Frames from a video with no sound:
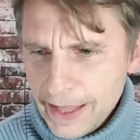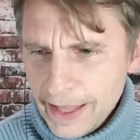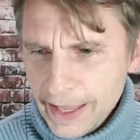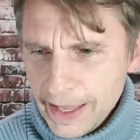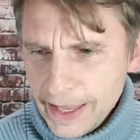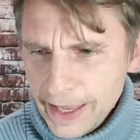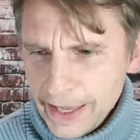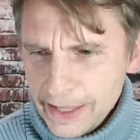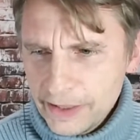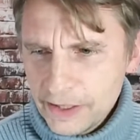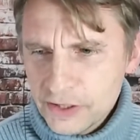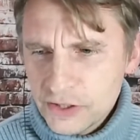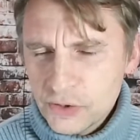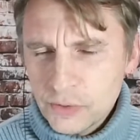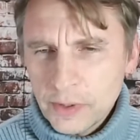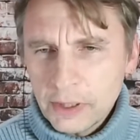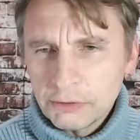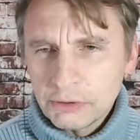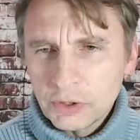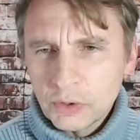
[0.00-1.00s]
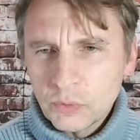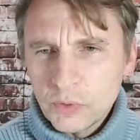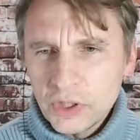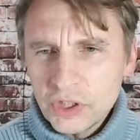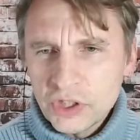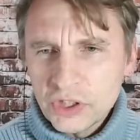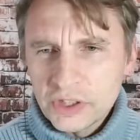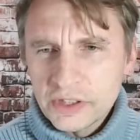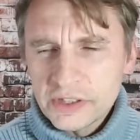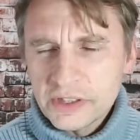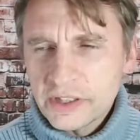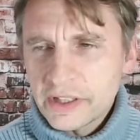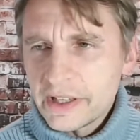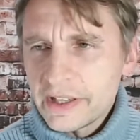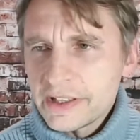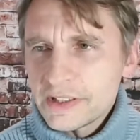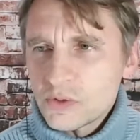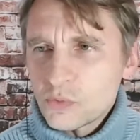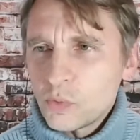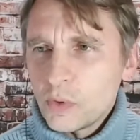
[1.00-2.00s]
and the surrounding regions
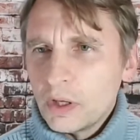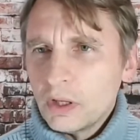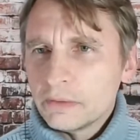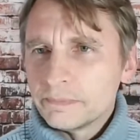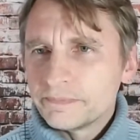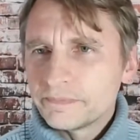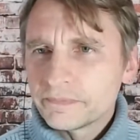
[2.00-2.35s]
as well.